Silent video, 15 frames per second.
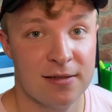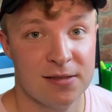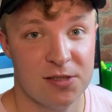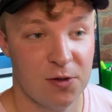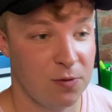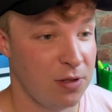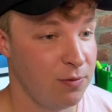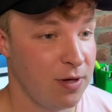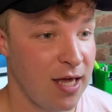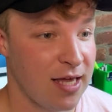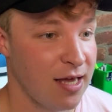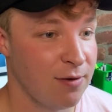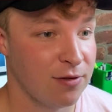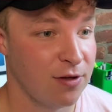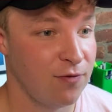Don't really want to hang
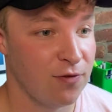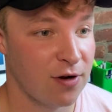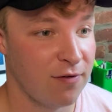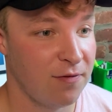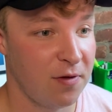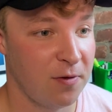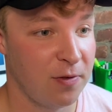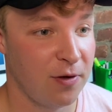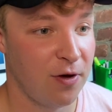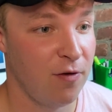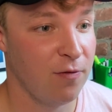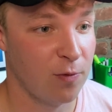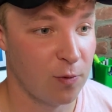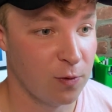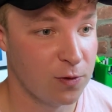out with you if you're not following the
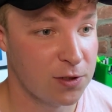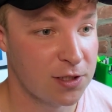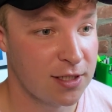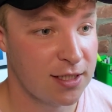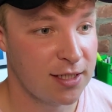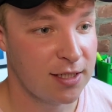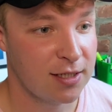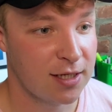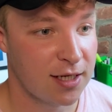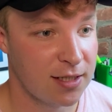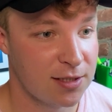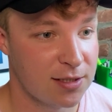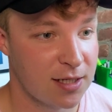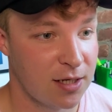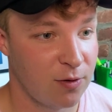COVID rules,
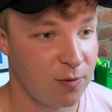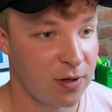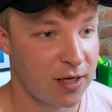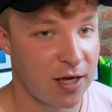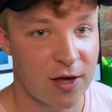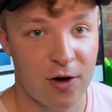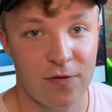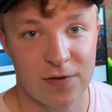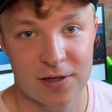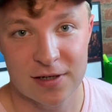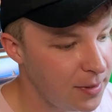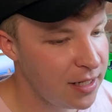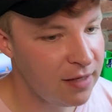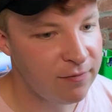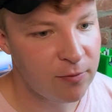because I don't want to get COVID.
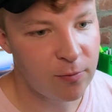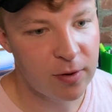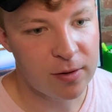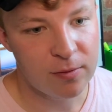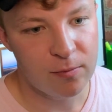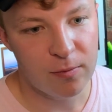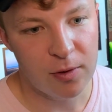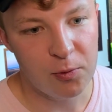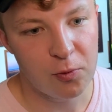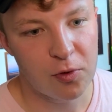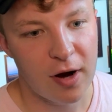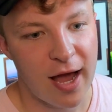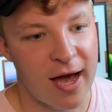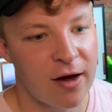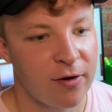But even when
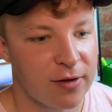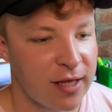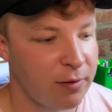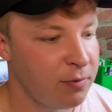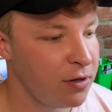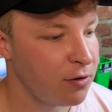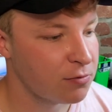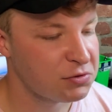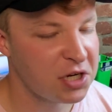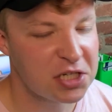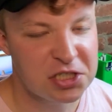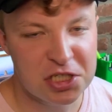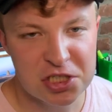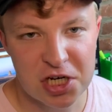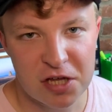we're out, like, we don't
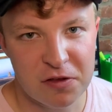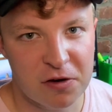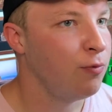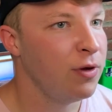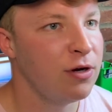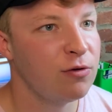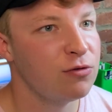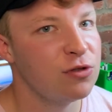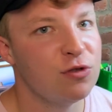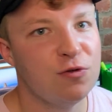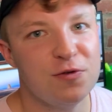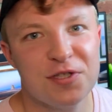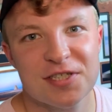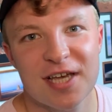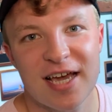touch each other, we don't
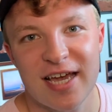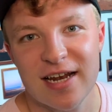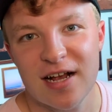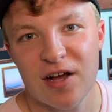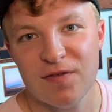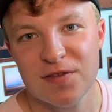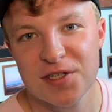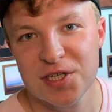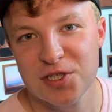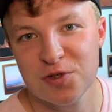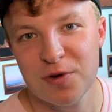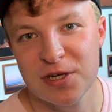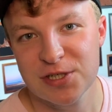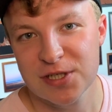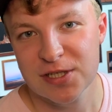lose sight of the
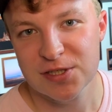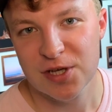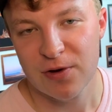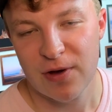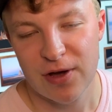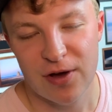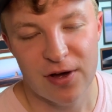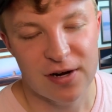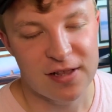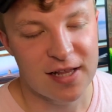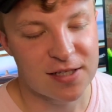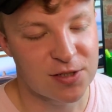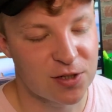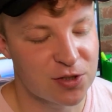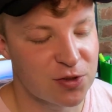situation that's going on, and
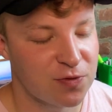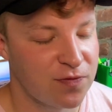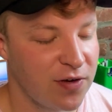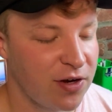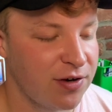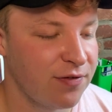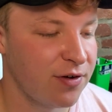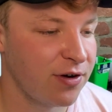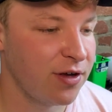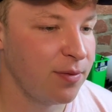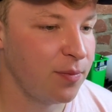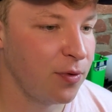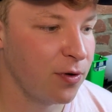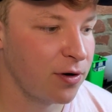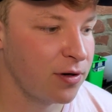that's also very, very
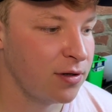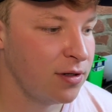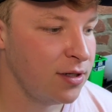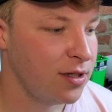important.